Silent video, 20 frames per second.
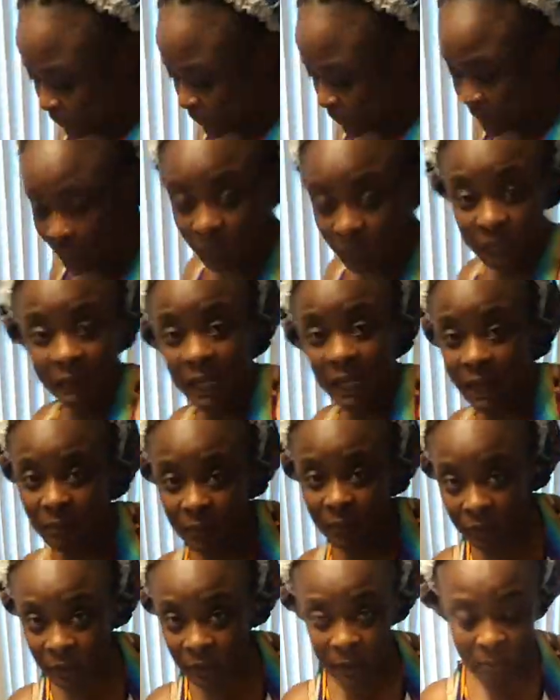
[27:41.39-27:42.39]
own
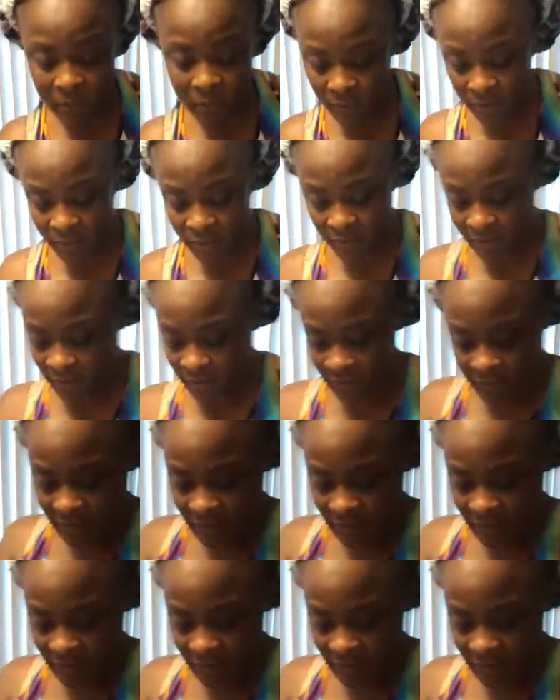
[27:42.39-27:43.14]
Liberian brother